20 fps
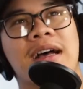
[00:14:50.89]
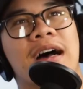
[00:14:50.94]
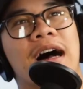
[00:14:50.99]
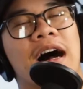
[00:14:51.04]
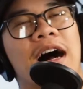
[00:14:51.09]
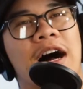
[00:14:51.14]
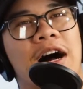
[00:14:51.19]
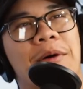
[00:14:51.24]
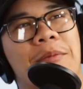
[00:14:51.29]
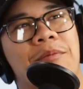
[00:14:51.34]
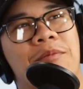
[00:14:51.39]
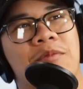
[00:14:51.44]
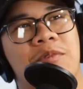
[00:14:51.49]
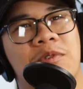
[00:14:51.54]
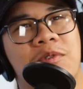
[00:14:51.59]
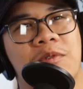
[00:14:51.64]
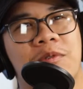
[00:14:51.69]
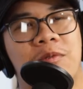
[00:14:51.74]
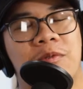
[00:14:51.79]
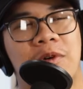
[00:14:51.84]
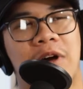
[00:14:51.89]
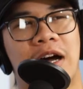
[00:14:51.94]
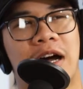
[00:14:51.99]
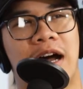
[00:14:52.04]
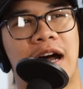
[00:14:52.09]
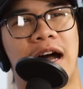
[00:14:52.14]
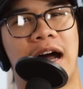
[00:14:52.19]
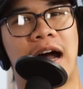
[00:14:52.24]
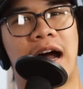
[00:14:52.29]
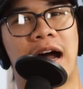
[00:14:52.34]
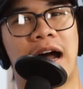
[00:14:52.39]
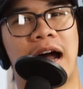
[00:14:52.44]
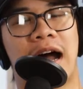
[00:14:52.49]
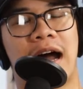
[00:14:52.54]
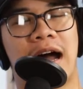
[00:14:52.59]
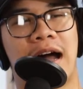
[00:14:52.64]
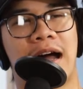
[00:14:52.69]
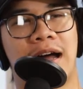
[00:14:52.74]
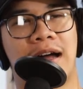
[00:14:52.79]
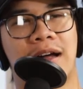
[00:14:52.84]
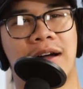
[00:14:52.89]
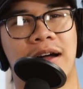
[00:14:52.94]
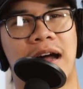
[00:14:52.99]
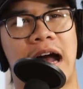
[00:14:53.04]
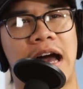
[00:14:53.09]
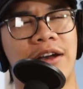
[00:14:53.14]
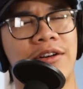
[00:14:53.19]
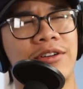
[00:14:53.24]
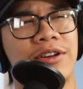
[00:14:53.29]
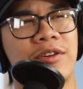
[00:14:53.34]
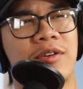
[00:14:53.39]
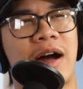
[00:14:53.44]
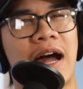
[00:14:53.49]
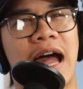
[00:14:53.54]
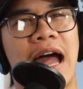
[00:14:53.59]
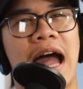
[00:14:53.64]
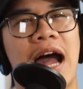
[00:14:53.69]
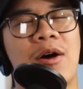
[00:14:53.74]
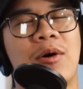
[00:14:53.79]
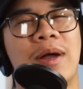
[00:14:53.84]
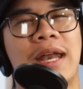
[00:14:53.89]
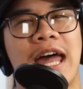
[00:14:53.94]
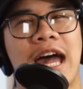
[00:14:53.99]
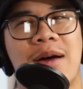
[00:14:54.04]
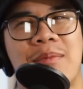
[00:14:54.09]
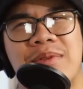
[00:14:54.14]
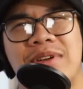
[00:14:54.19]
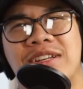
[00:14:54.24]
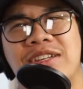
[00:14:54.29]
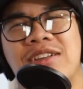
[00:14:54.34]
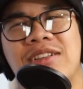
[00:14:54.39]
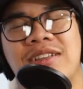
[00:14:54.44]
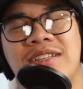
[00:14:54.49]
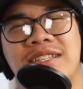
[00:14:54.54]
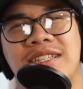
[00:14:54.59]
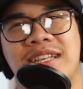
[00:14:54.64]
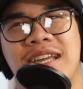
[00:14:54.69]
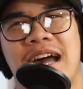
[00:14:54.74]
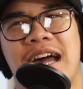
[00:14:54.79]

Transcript: I don't know how it happened to this day.